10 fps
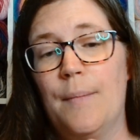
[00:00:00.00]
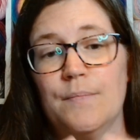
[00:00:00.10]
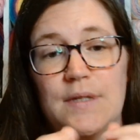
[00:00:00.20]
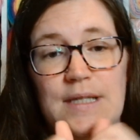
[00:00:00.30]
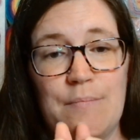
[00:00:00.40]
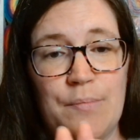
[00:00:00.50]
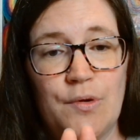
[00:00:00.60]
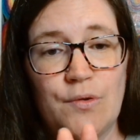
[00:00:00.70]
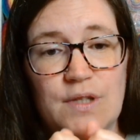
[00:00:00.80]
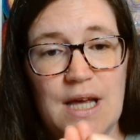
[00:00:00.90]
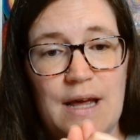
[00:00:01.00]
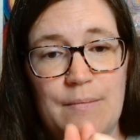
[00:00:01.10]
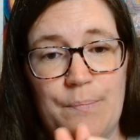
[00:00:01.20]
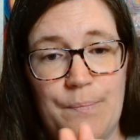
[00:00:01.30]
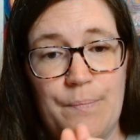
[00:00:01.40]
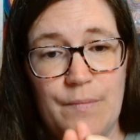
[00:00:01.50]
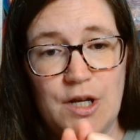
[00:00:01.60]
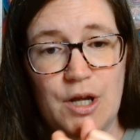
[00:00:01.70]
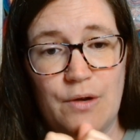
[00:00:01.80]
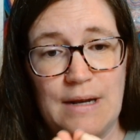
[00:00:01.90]
symbols and, you
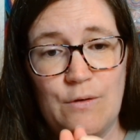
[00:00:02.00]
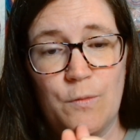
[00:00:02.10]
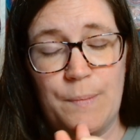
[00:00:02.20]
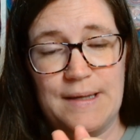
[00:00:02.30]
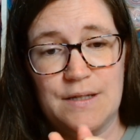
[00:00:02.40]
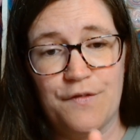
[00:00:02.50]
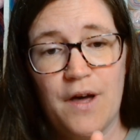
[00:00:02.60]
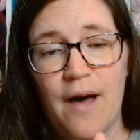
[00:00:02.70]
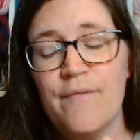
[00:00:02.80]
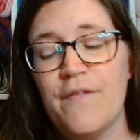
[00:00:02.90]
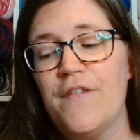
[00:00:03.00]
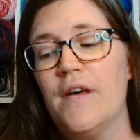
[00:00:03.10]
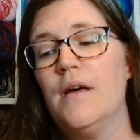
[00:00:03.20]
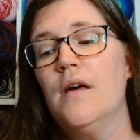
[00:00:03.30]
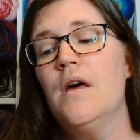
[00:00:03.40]
know, little bits of comfort.